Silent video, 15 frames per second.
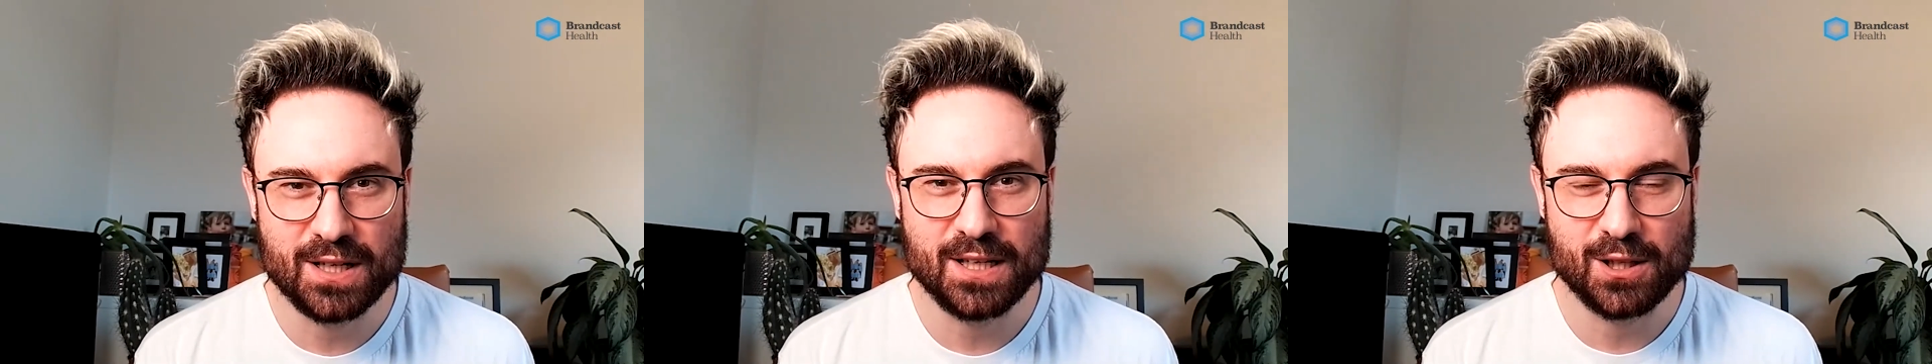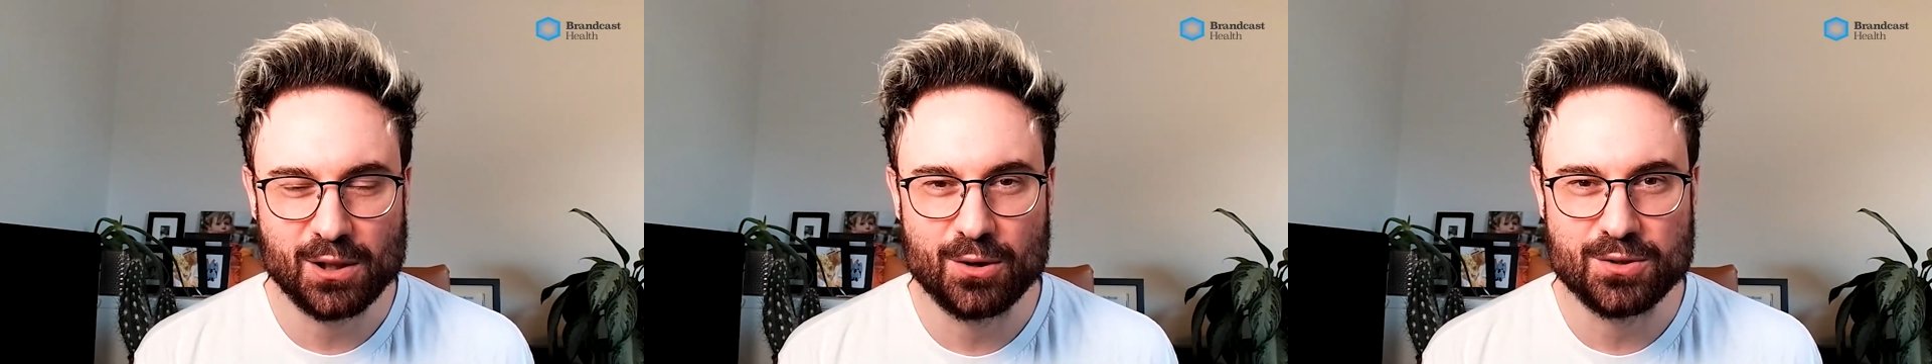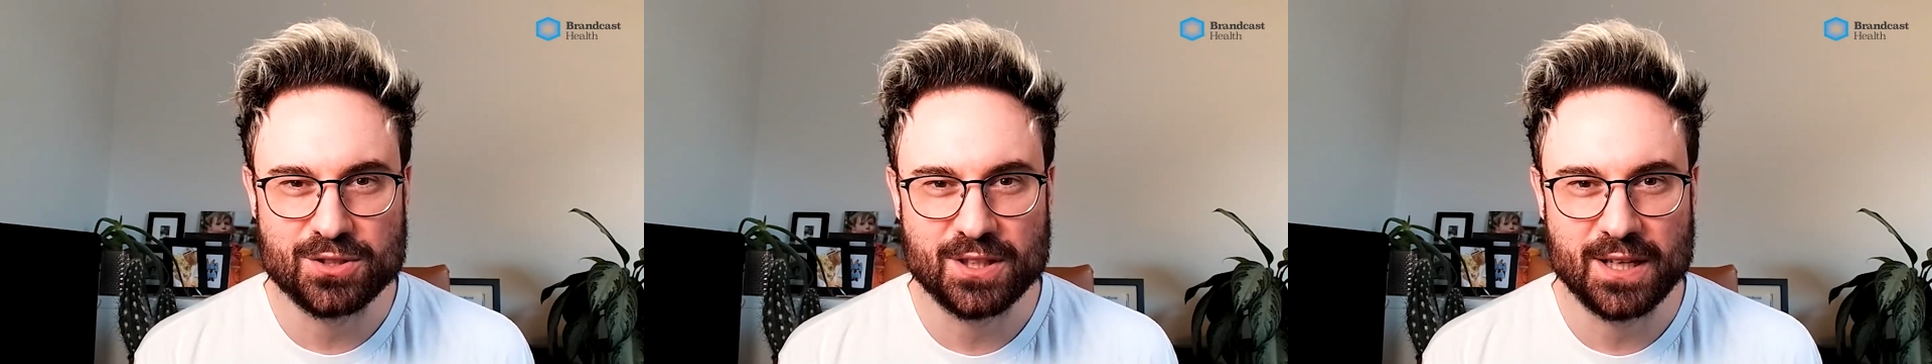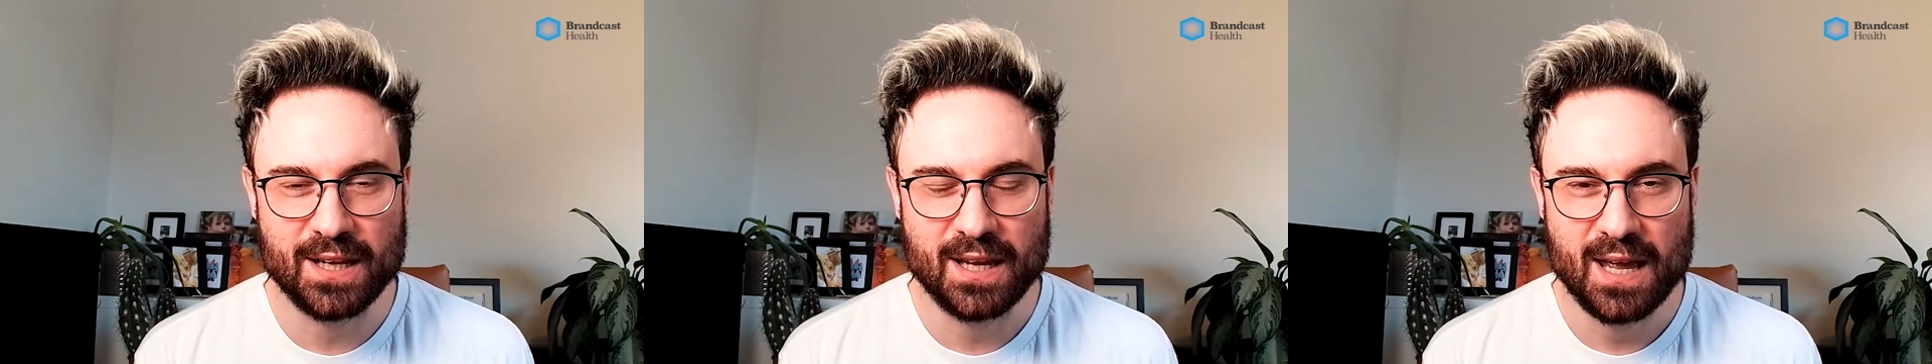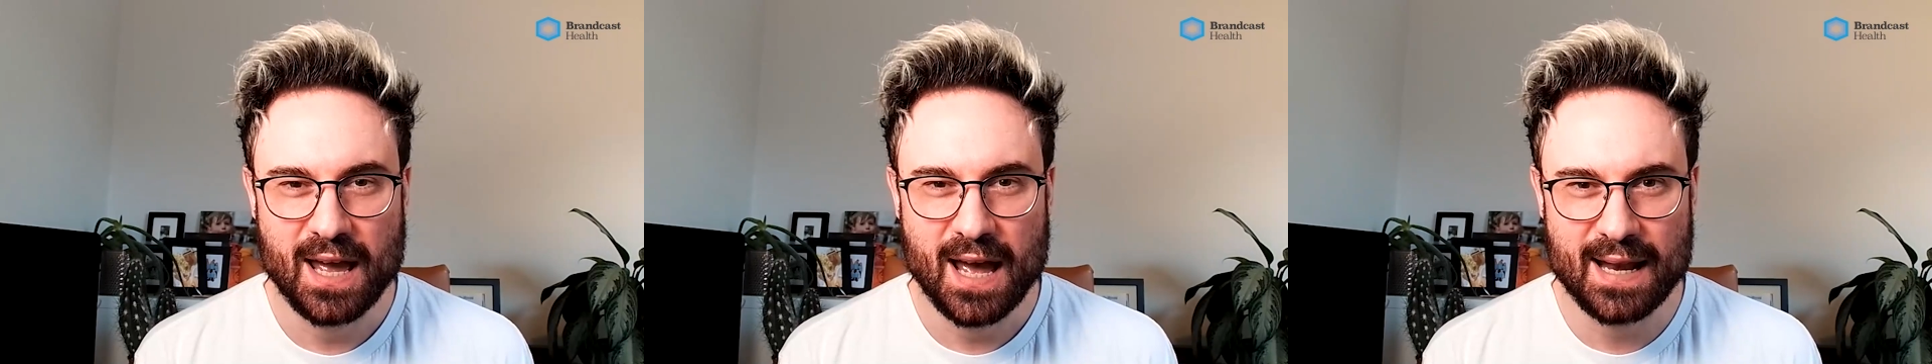closely
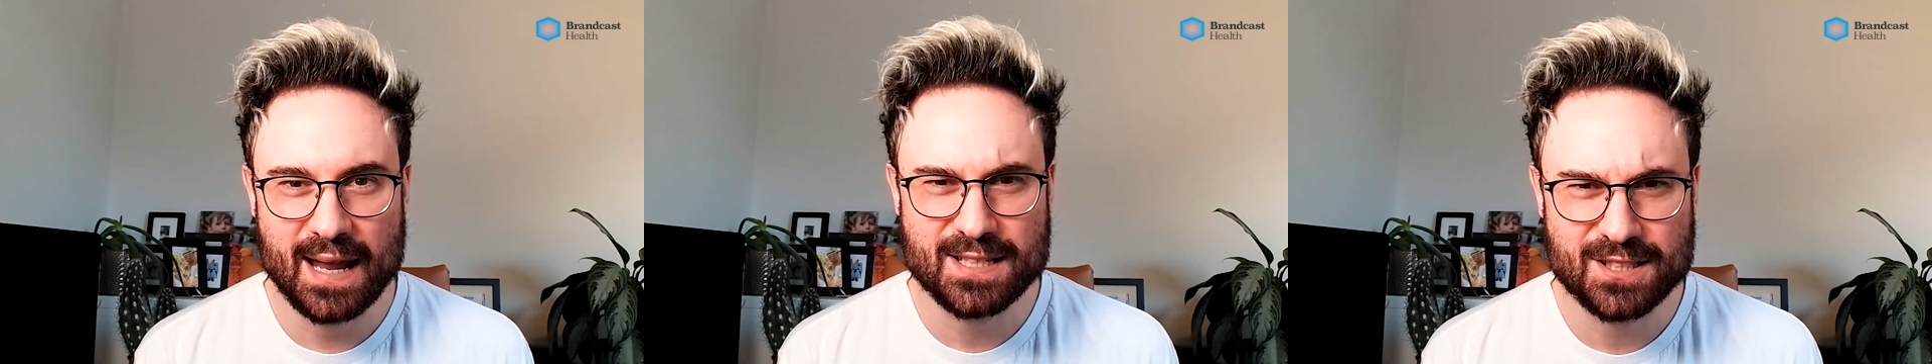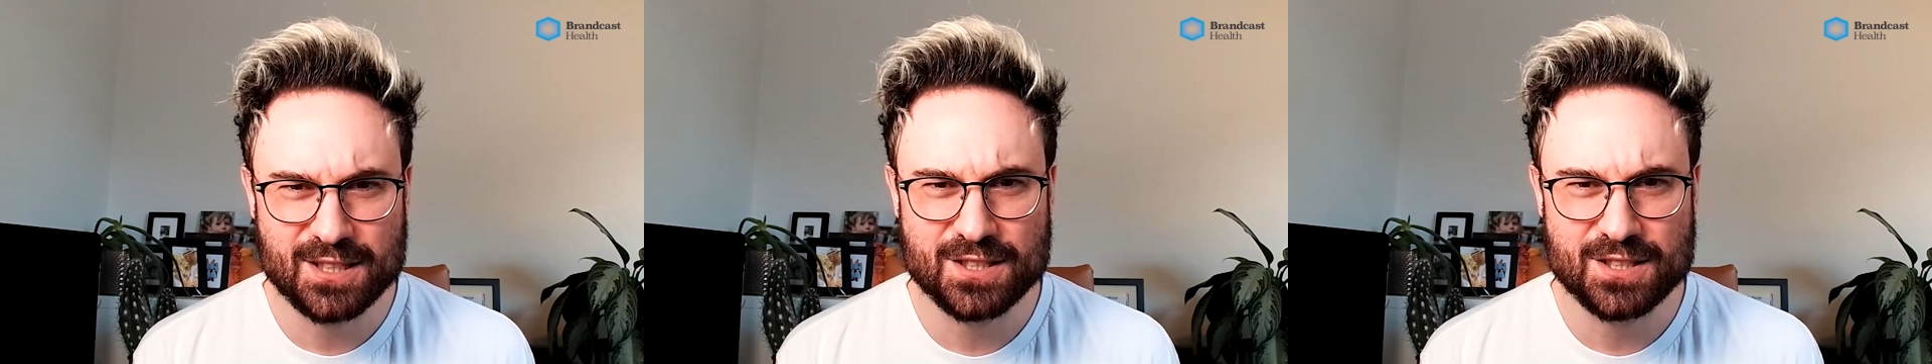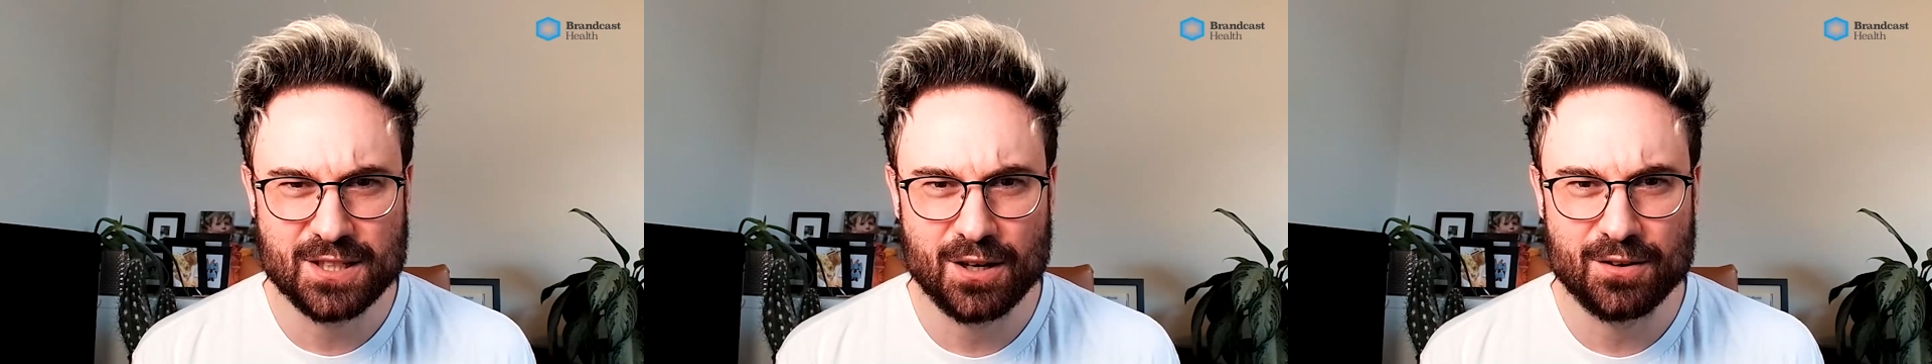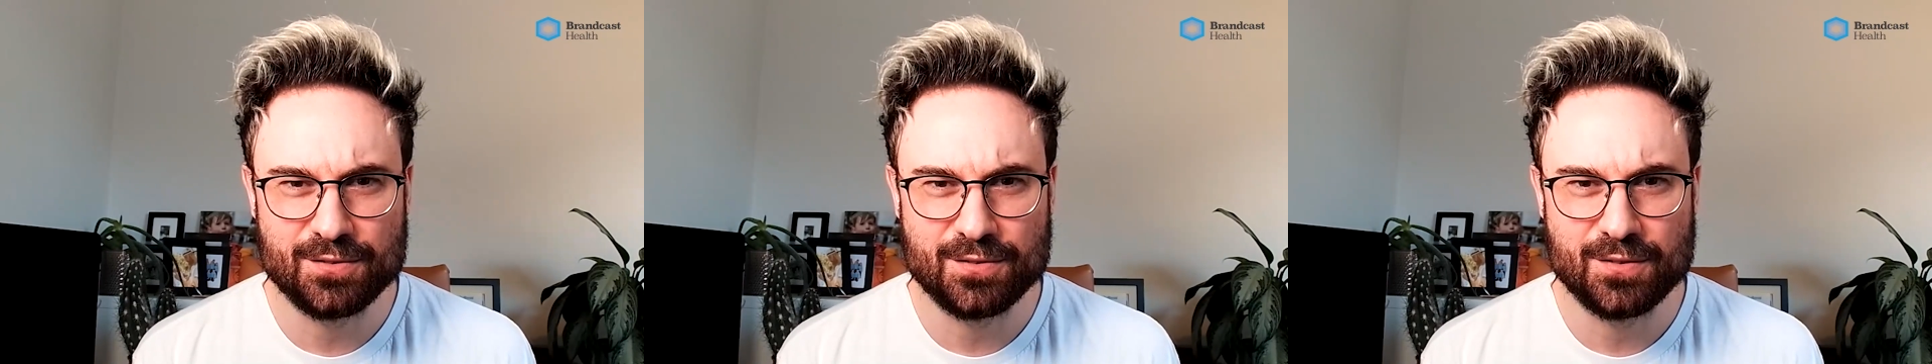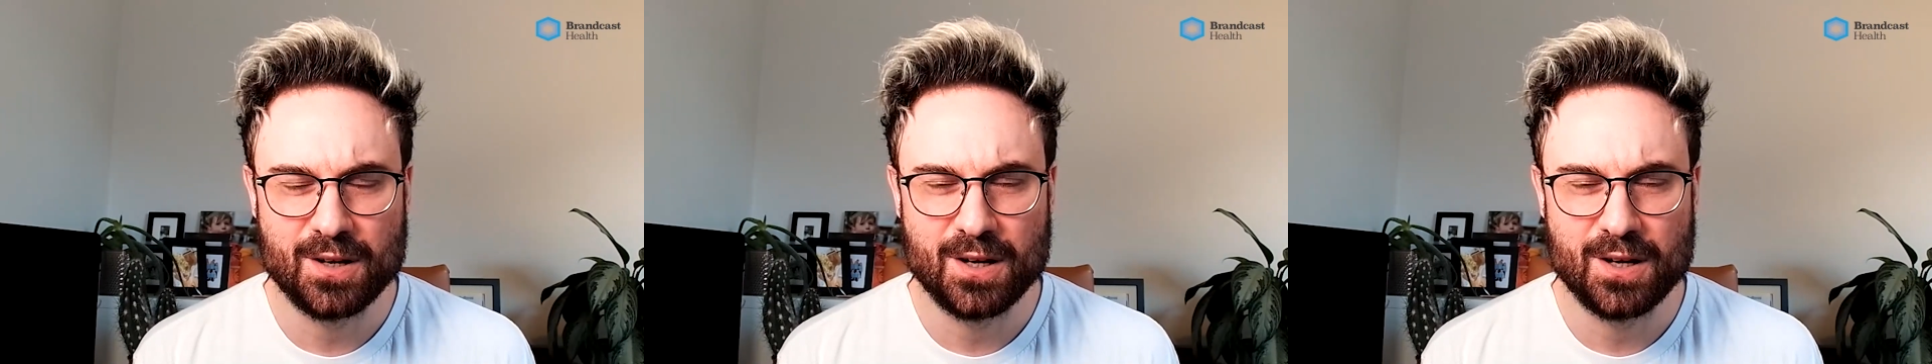and ask yourself,